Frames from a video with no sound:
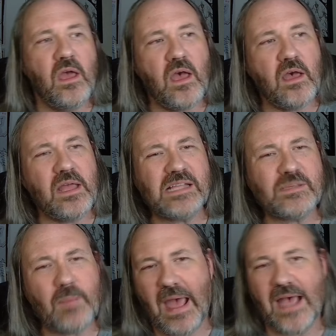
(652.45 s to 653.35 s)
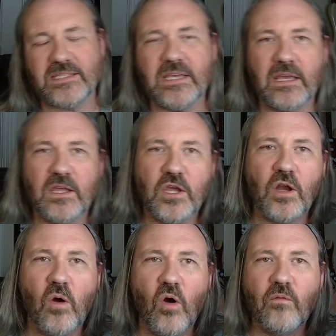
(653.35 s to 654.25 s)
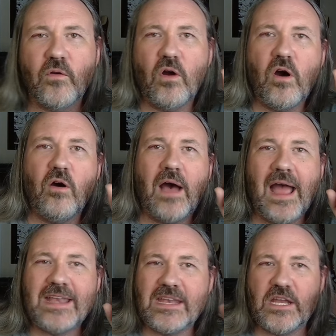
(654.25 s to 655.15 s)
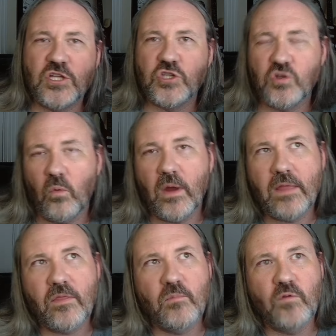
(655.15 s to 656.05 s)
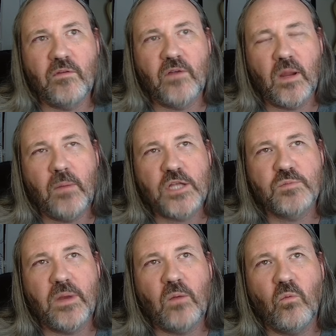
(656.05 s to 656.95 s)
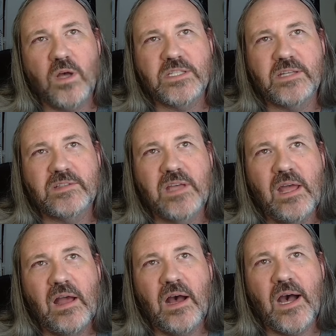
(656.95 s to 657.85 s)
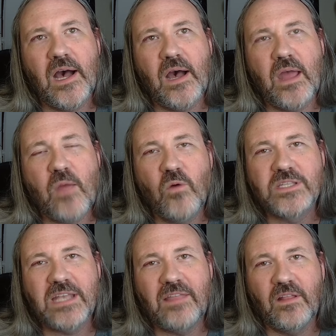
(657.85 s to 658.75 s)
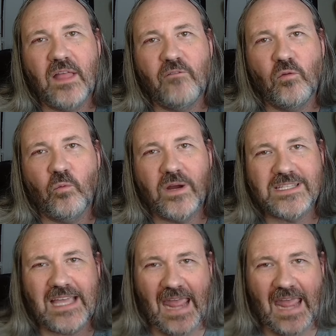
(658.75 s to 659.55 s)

It's a passing. You know, overall, I didn't enjoy the movie very much, but it wasn't in the level where it's like